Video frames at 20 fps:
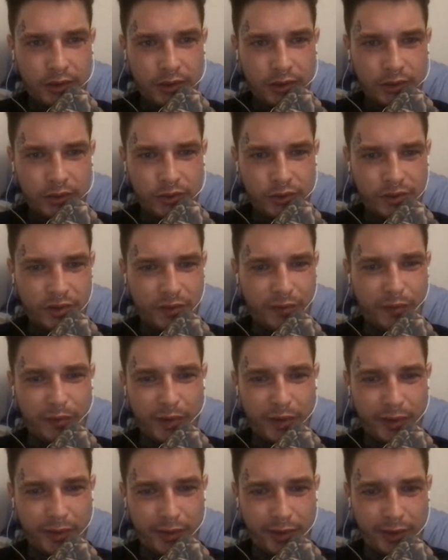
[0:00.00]
who's a
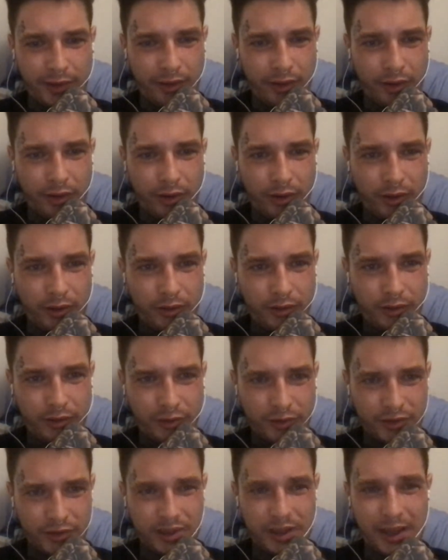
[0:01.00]
free thinker. They'll
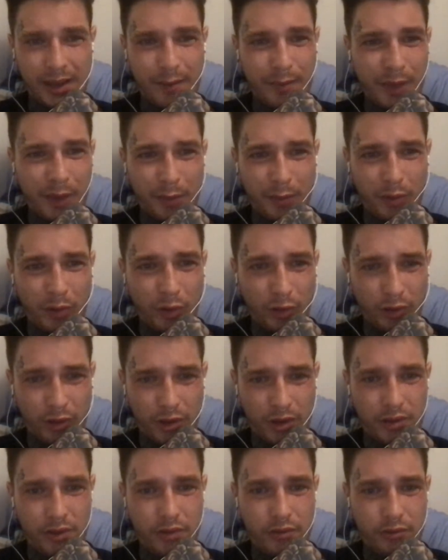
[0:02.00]
slap bipolar
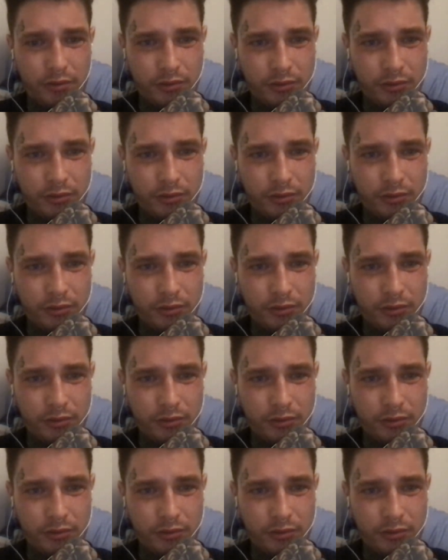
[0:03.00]
on you.